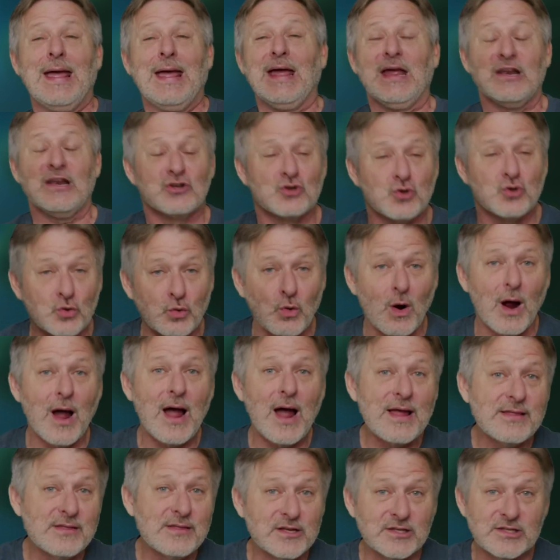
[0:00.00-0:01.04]

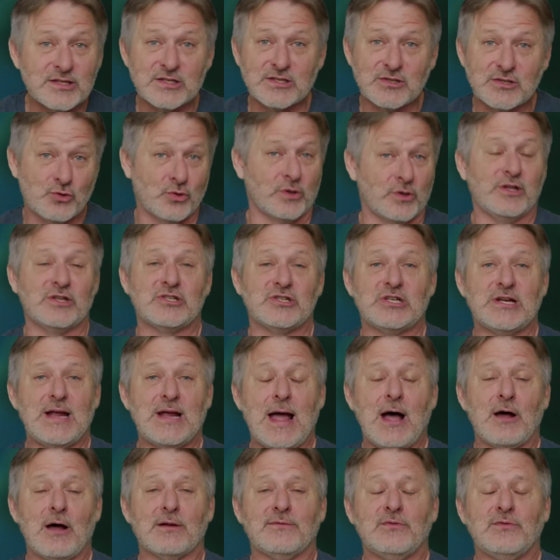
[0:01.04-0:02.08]
Try this trilogy
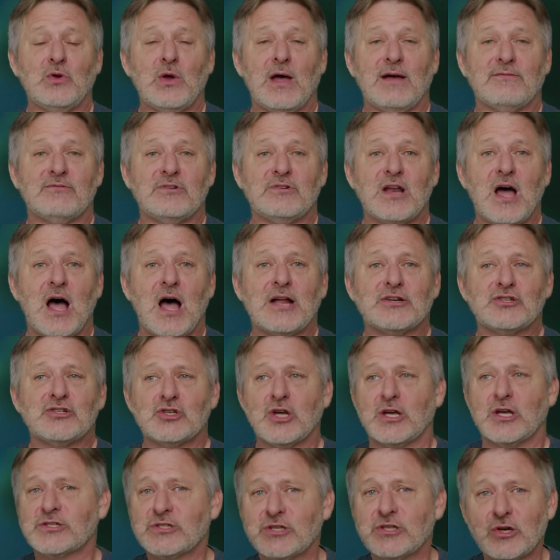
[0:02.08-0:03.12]
out if you have not.
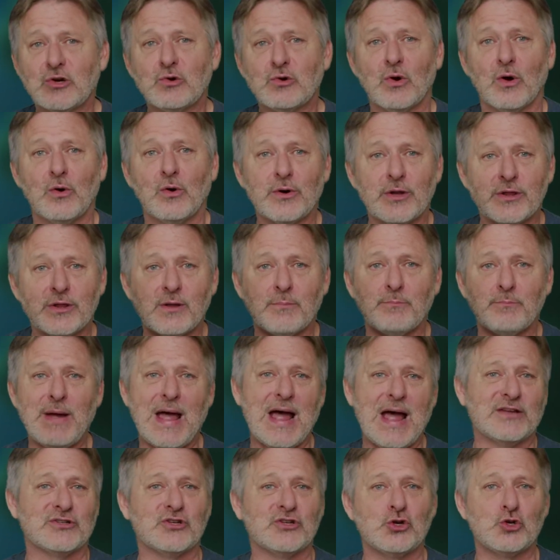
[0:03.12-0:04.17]
Justin Cronin, The
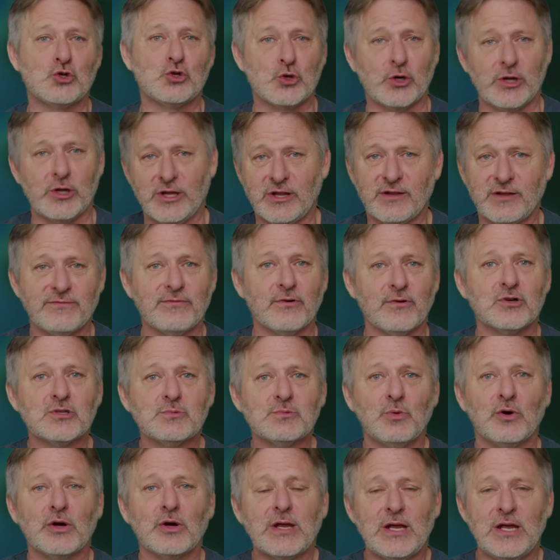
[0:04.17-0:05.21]
Passage trilogy. The first
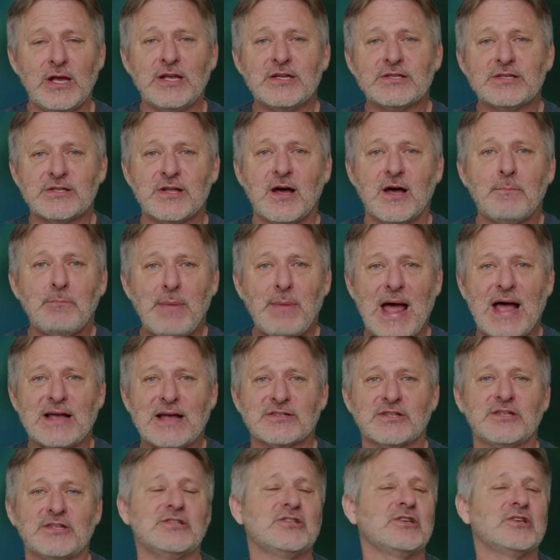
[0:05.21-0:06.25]
book is The
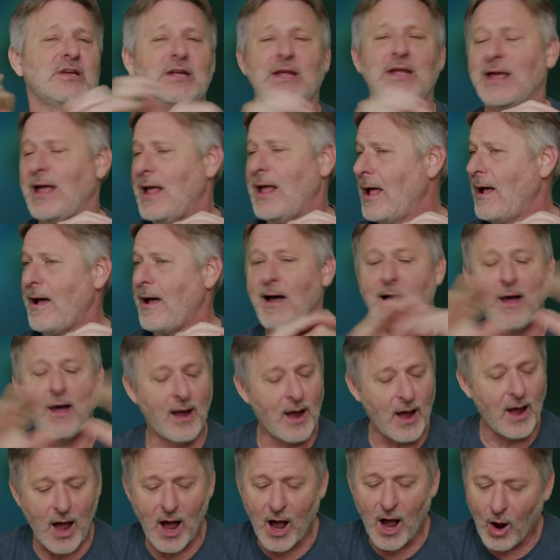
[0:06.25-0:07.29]
Passage.
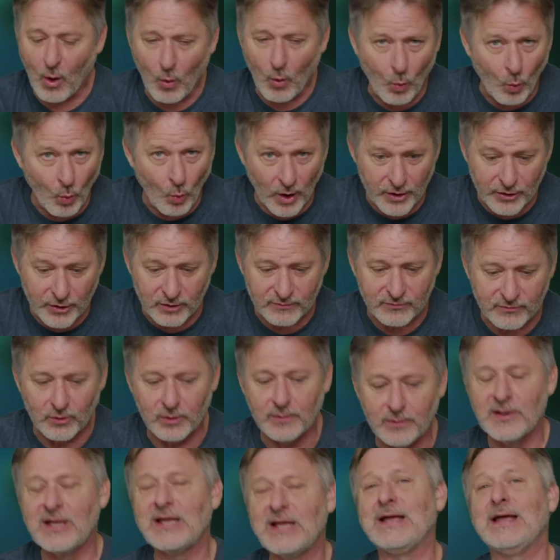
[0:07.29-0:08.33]
Wonderful.
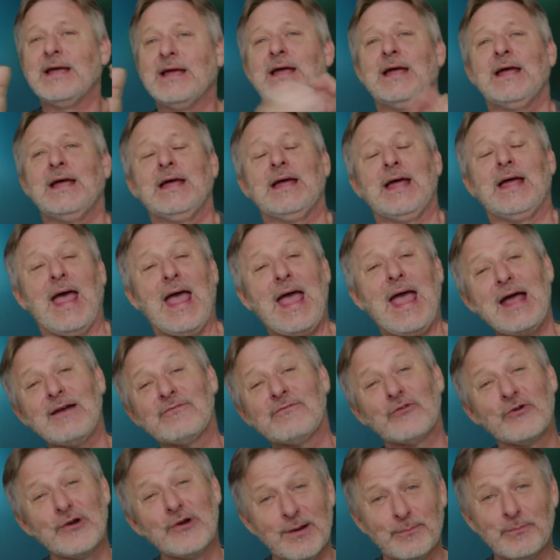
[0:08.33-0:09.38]
And
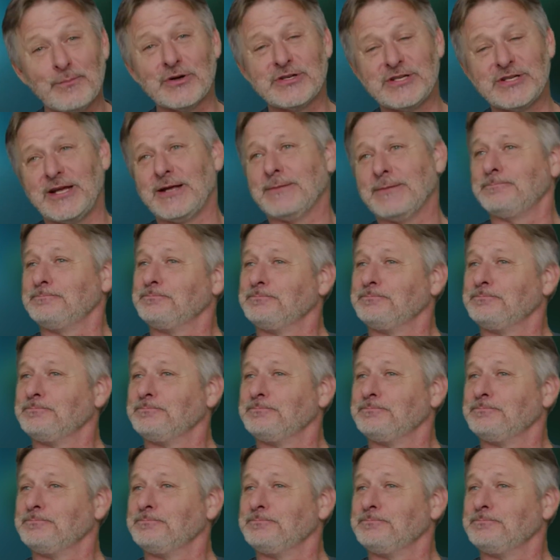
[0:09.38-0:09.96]
for number 10.